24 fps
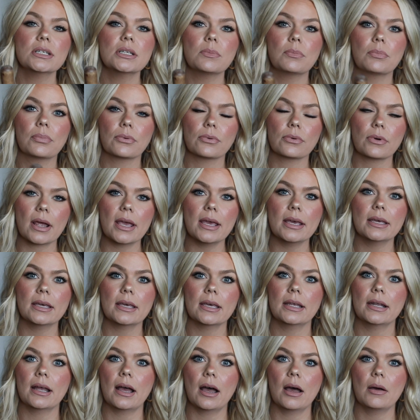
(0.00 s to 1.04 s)
to break
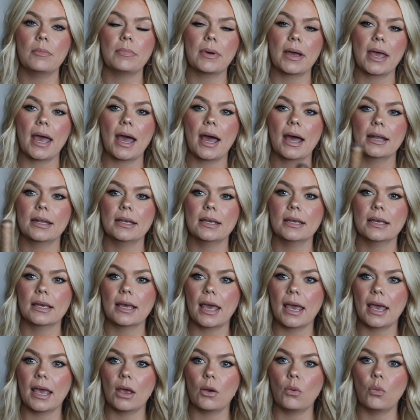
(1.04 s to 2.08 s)
it up by adding
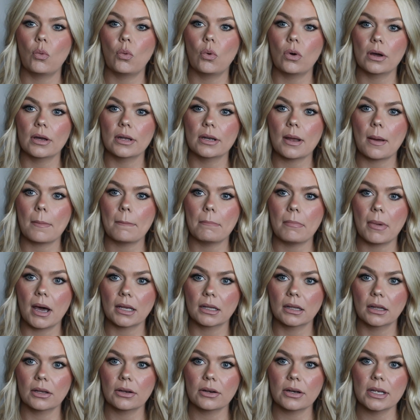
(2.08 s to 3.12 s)
a wood
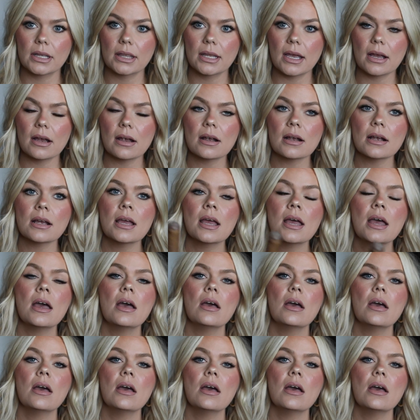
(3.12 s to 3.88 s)
muddler in there